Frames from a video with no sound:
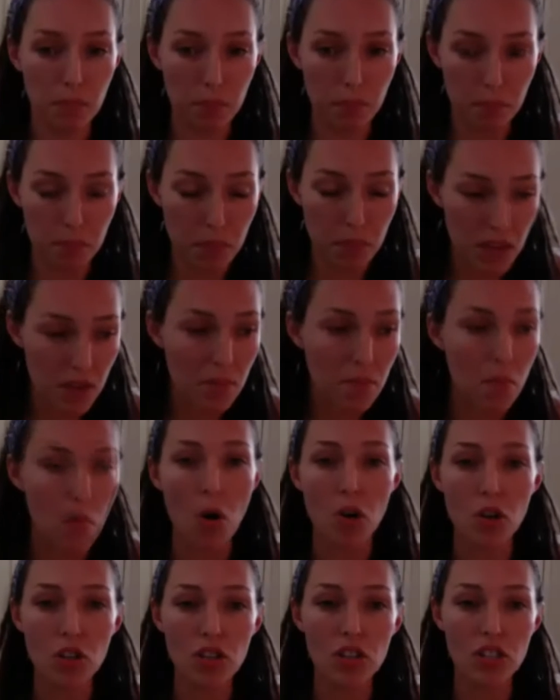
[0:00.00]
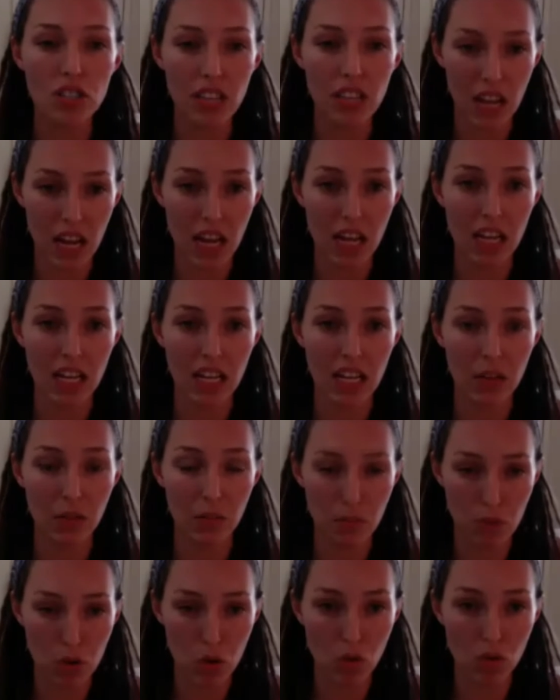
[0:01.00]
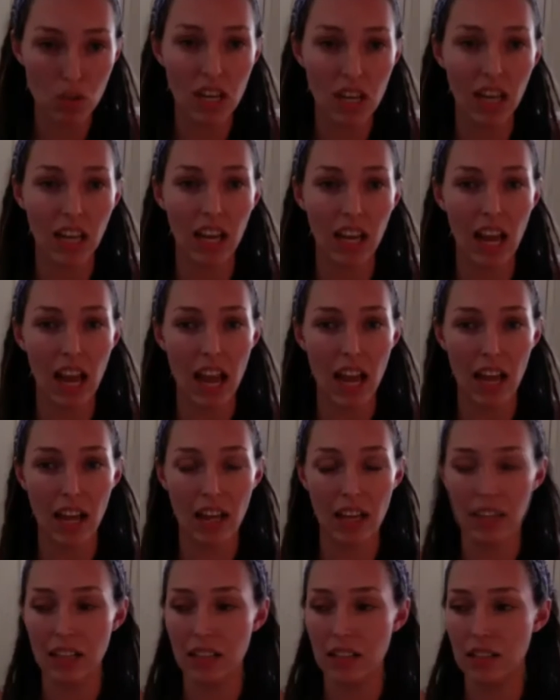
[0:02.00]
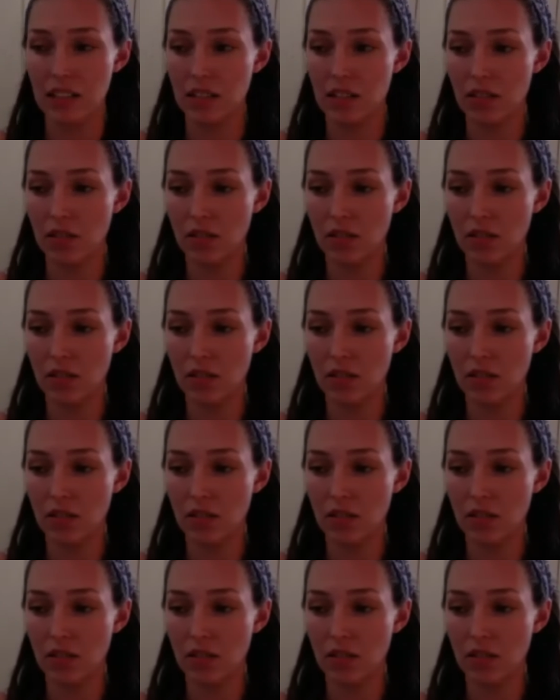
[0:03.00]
be immersed in music, and